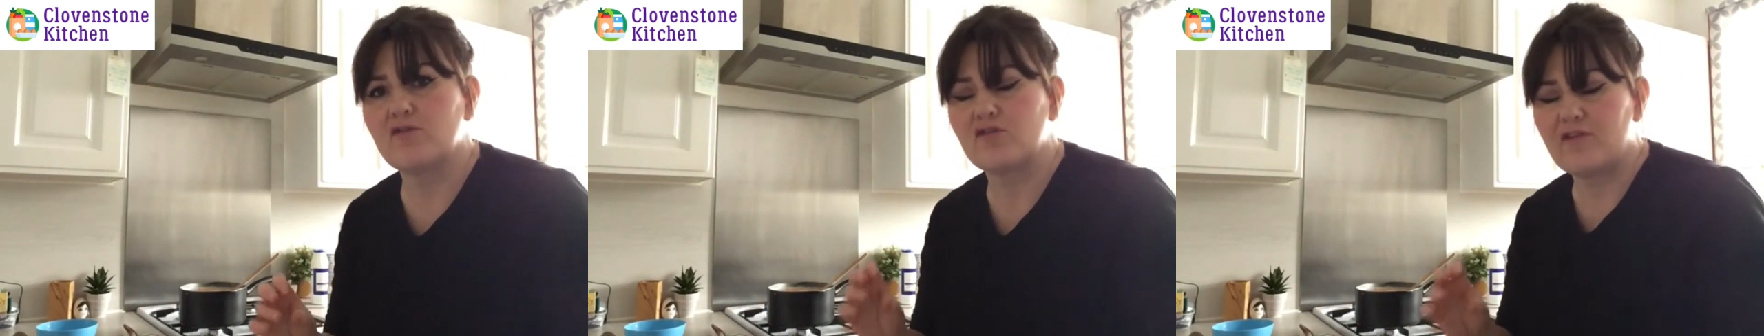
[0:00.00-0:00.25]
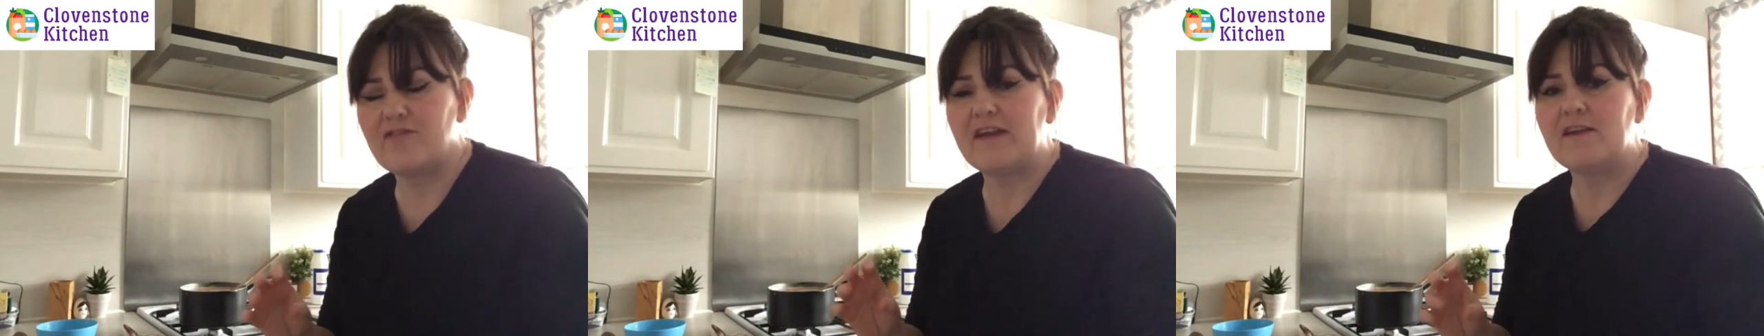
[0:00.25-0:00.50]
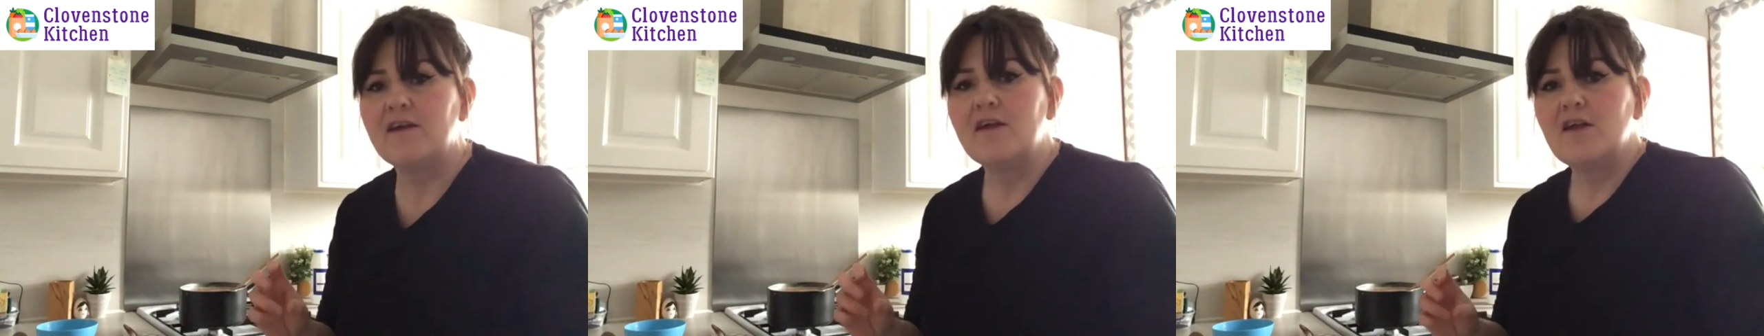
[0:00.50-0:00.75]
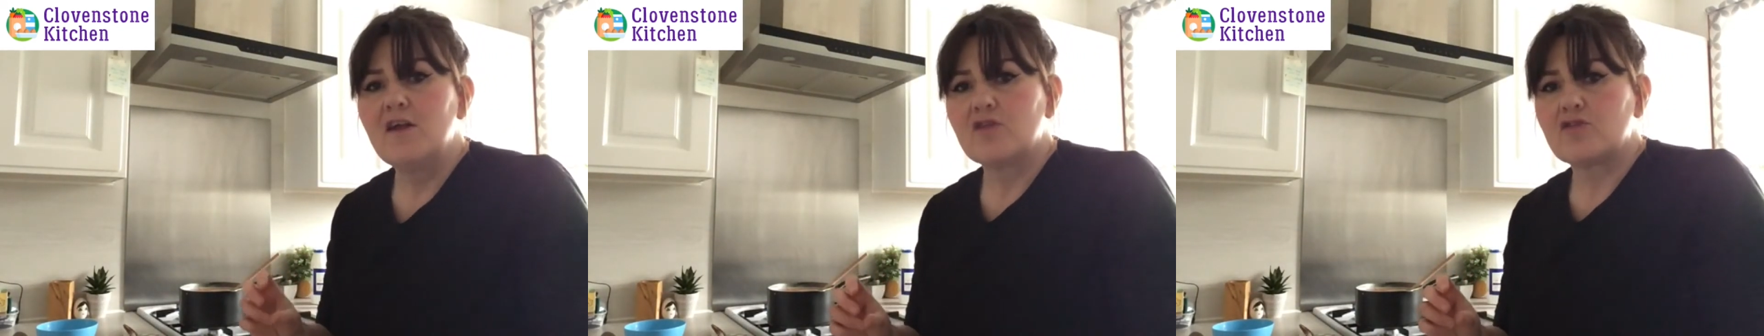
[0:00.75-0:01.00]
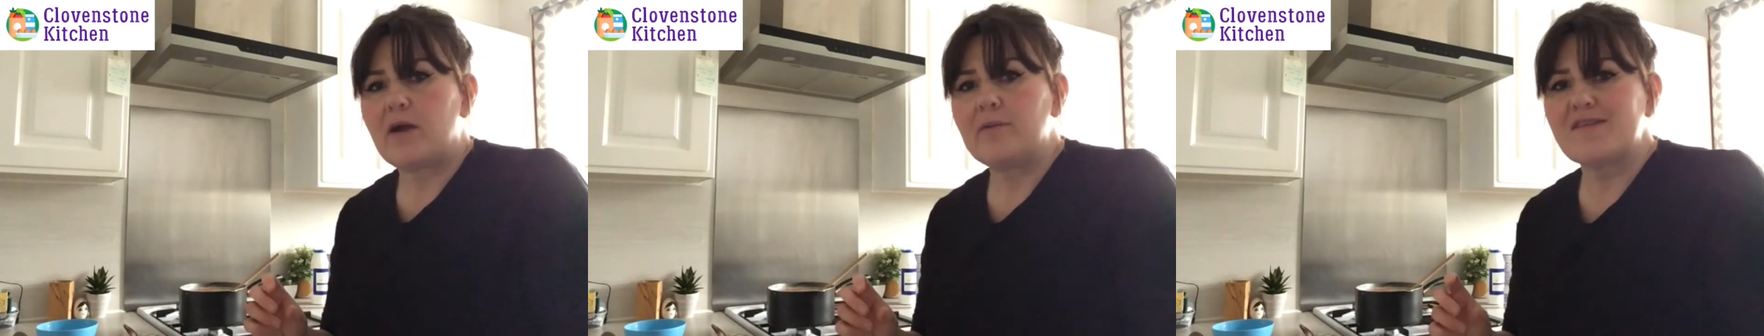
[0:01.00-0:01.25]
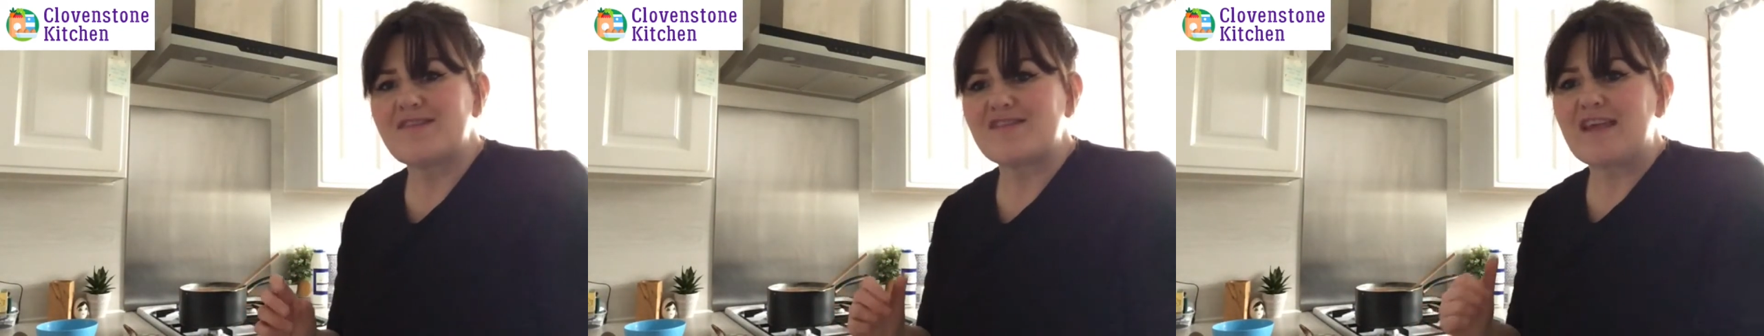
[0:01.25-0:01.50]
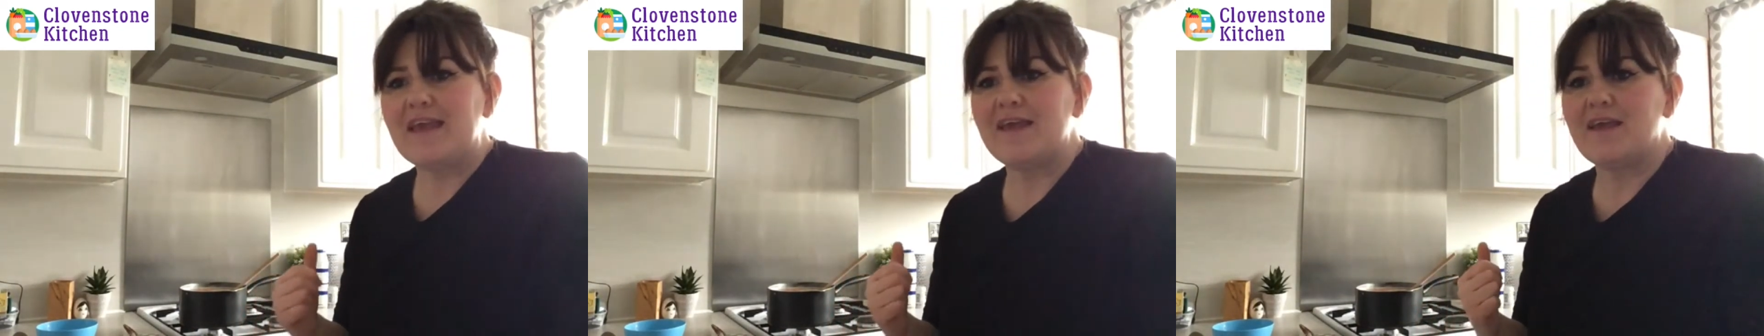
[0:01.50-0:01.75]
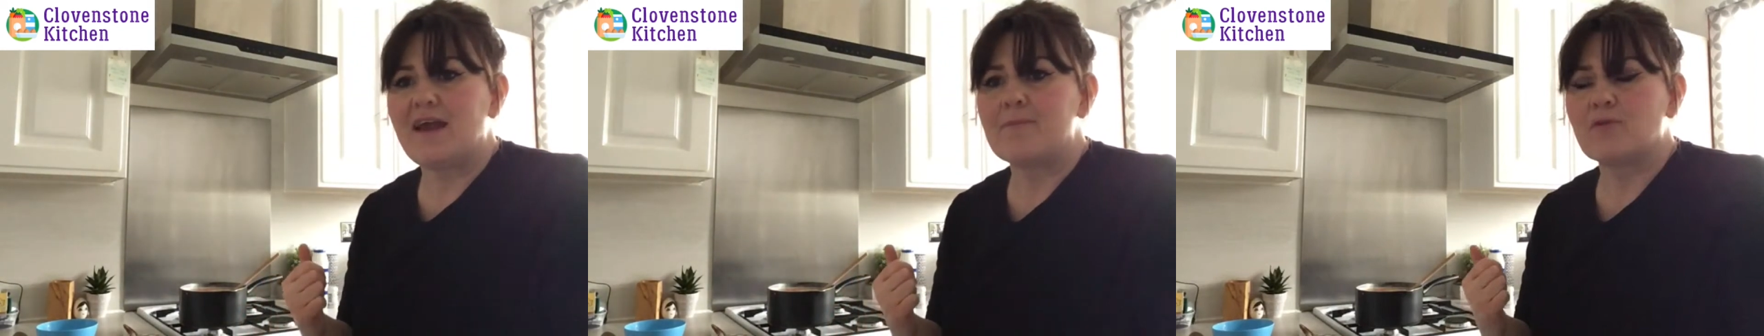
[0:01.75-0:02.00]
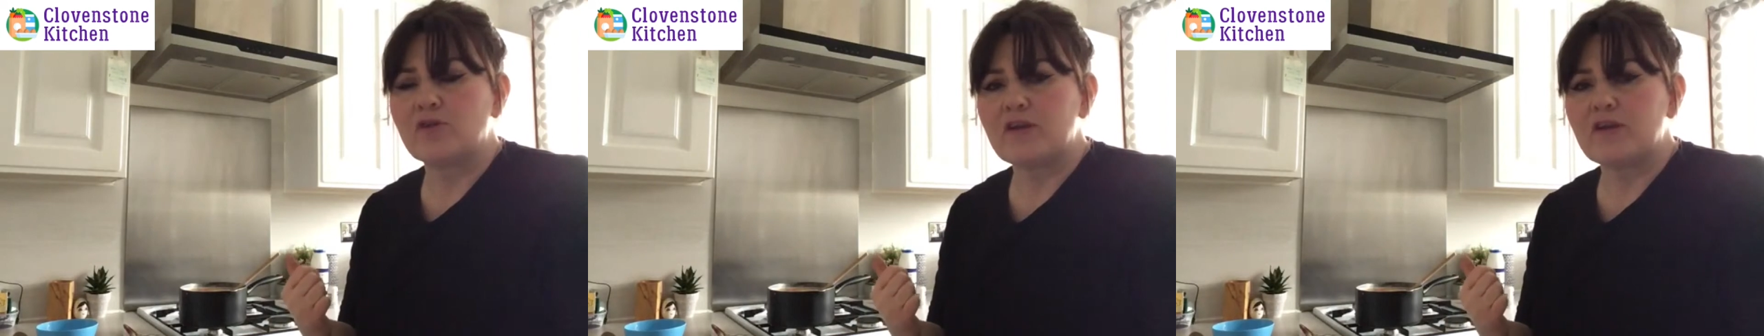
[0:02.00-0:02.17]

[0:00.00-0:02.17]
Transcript: So I would say I'm going